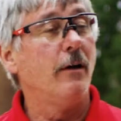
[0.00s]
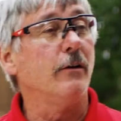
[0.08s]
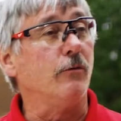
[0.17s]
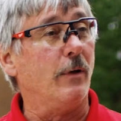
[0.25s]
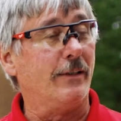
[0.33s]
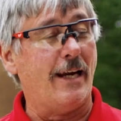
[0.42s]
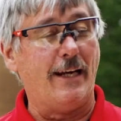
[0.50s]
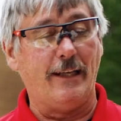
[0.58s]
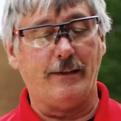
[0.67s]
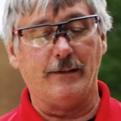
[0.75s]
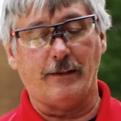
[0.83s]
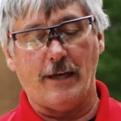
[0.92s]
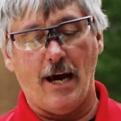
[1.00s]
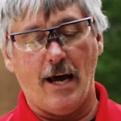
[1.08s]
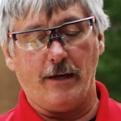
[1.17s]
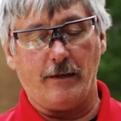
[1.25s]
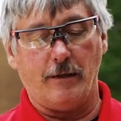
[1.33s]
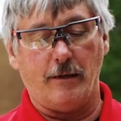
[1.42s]
So once I get this
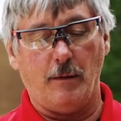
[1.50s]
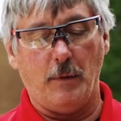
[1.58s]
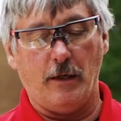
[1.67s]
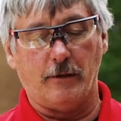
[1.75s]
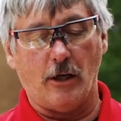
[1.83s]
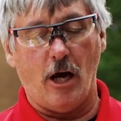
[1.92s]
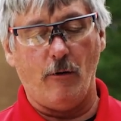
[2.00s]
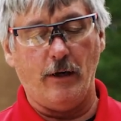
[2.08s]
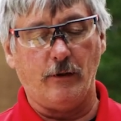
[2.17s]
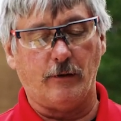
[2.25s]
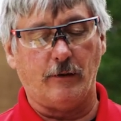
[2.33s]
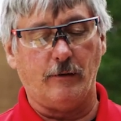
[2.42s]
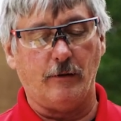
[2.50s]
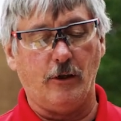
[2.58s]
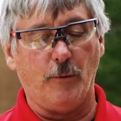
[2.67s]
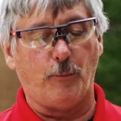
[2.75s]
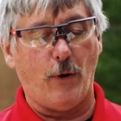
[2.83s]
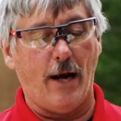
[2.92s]
cut, I mean, it's always
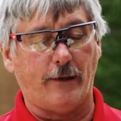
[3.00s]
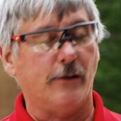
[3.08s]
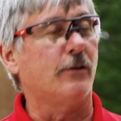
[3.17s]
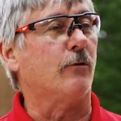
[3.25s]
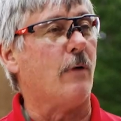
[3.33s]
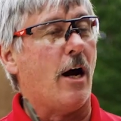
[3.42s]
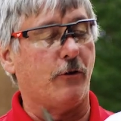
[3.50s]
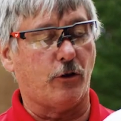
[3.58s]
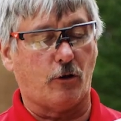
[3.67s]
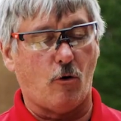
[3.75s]
good practice around your